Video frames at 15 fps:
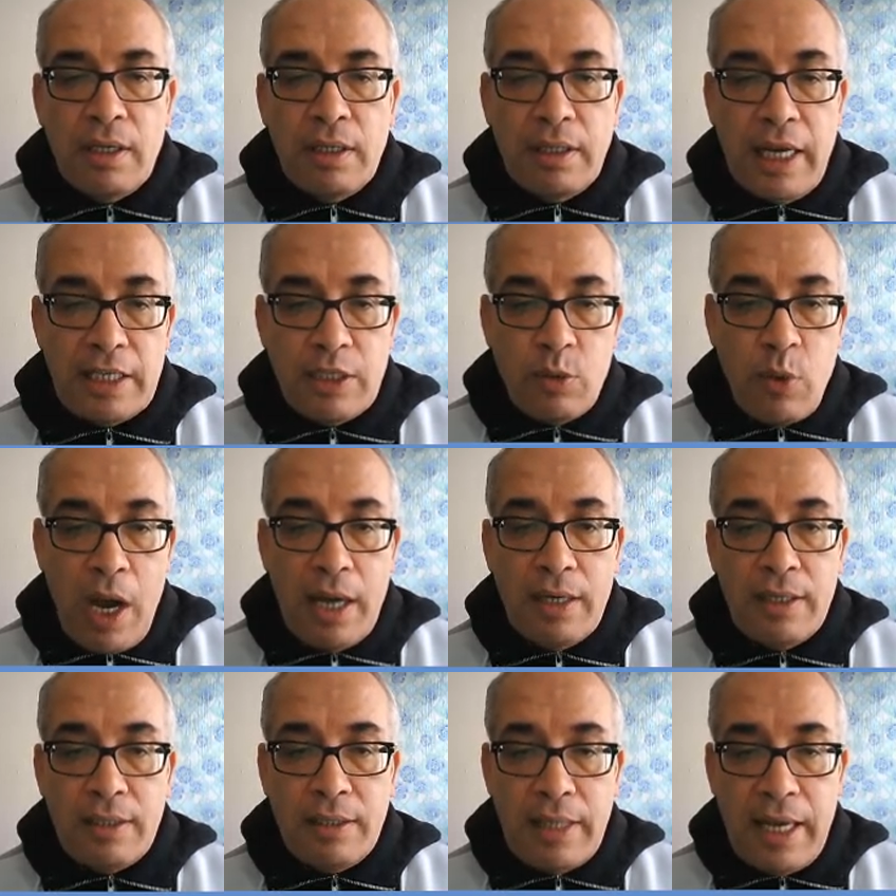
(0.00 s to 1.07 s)

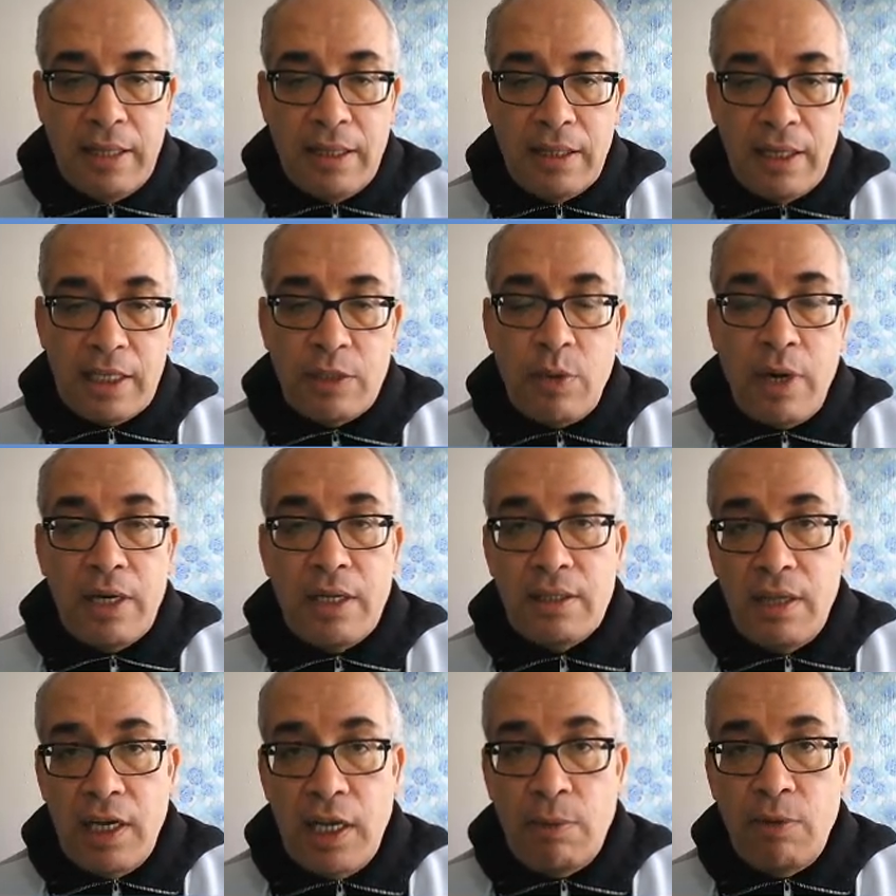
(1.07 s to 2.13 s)
Ghazwan said, Ghazwan is
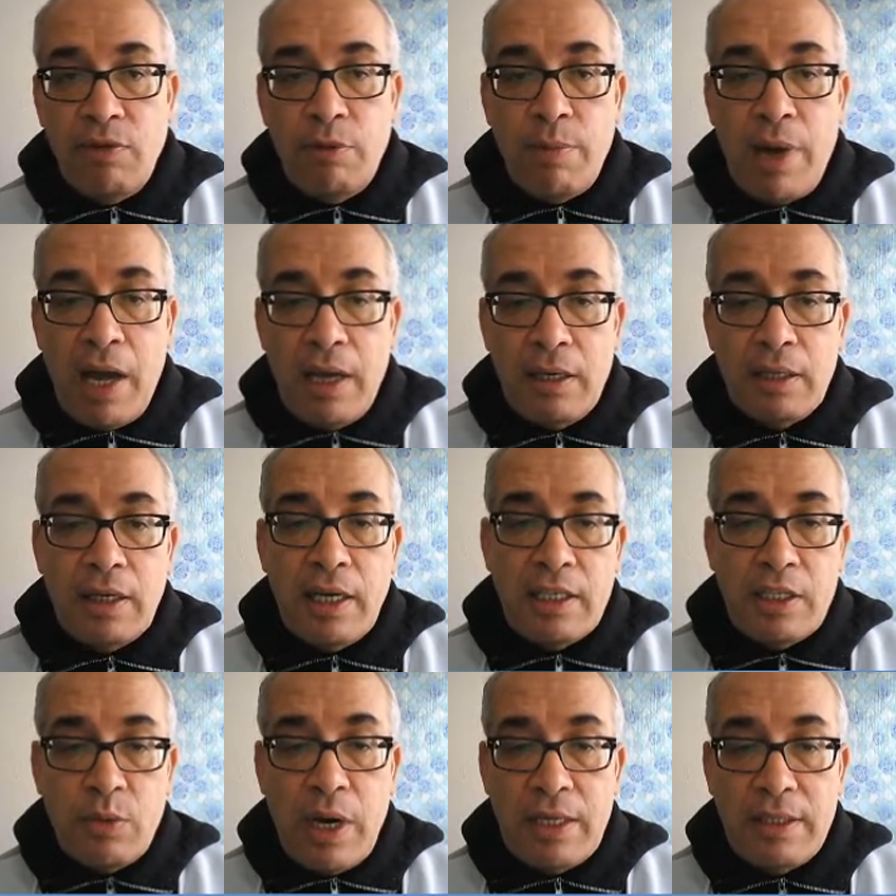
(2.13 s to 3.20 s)
the name of a man.
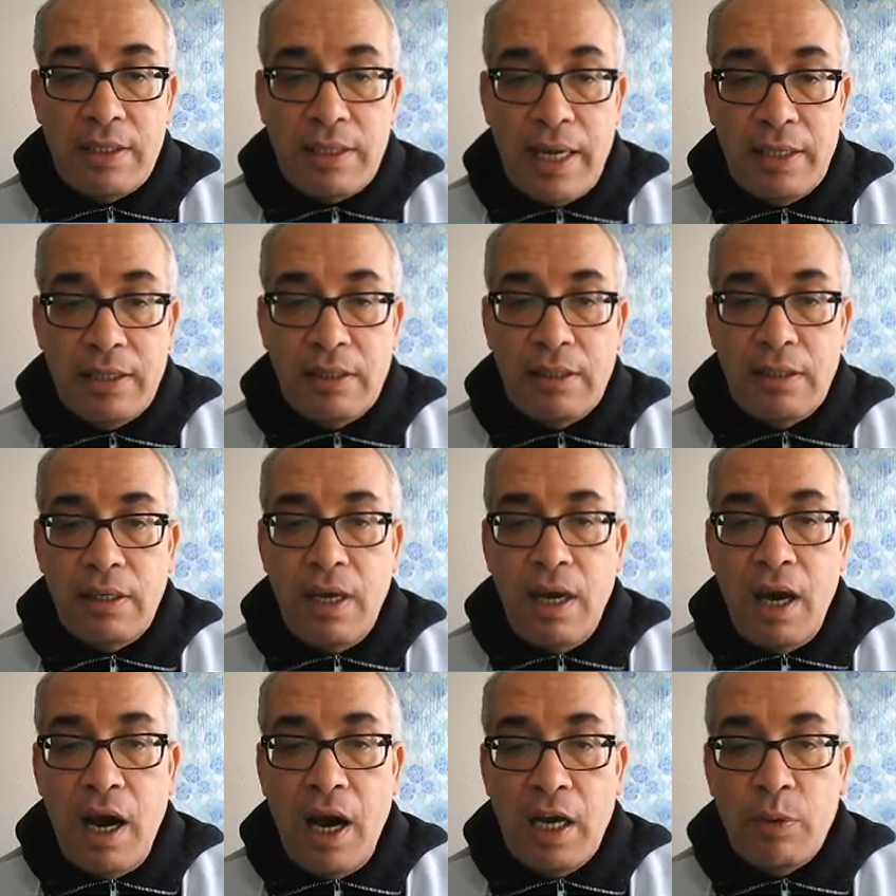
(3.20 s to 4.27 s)
Ghazwan said,
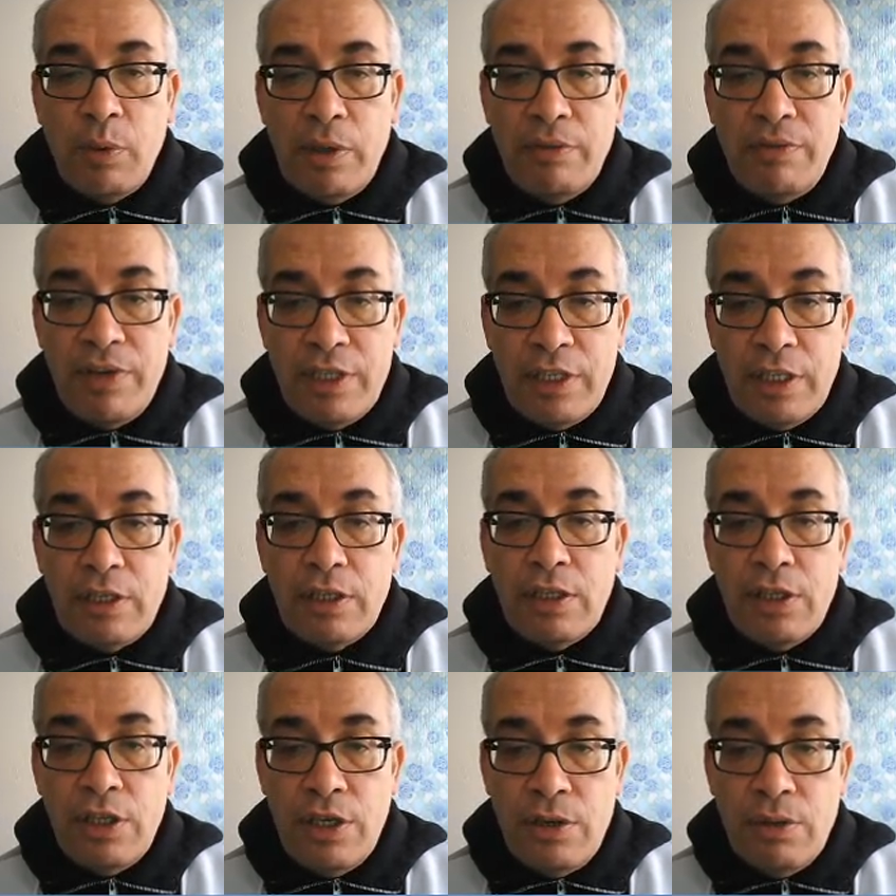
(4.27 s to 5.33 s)
I will visit
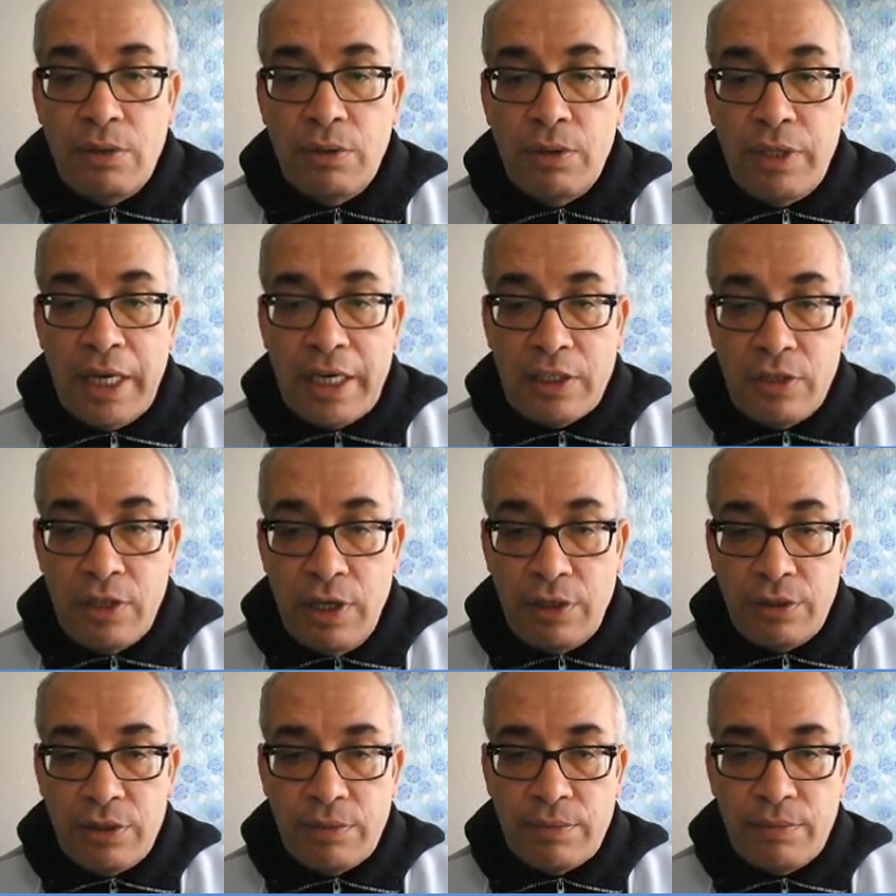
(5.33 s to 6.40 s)
you next year.
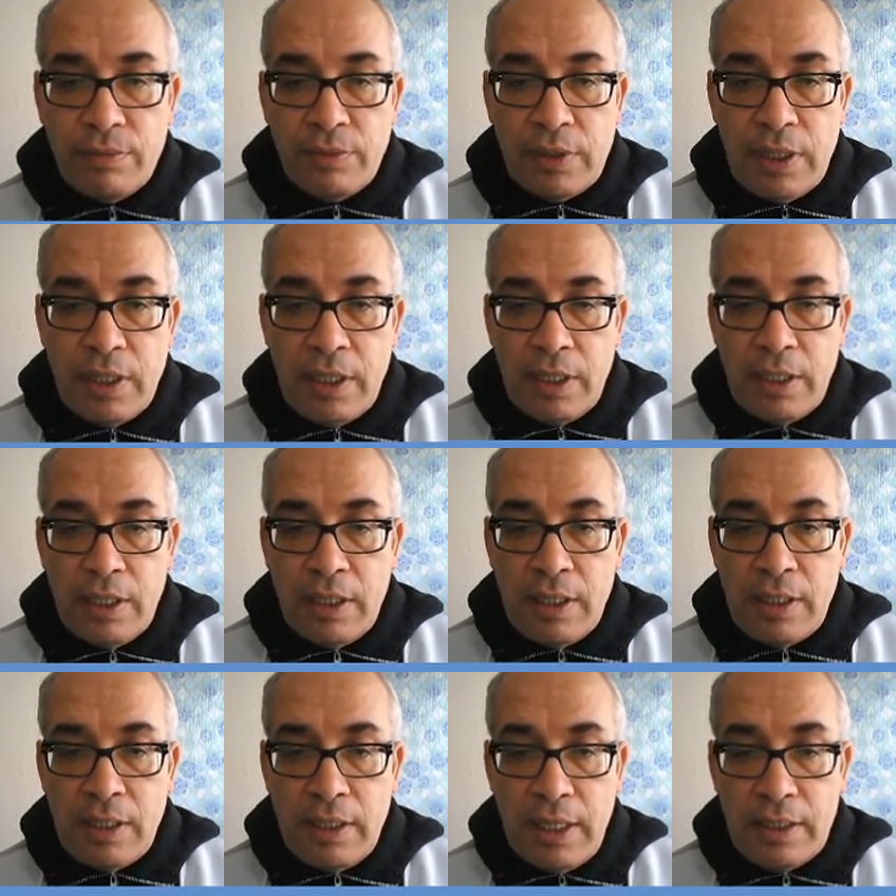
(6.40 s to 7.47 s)

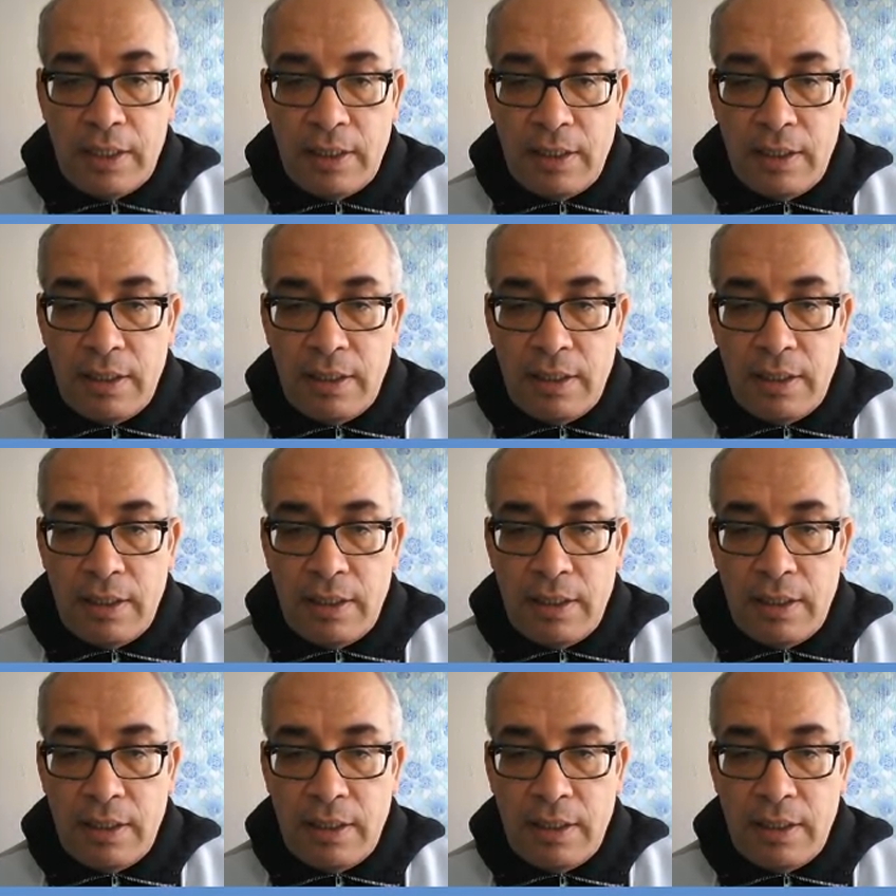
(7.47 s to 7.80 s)
This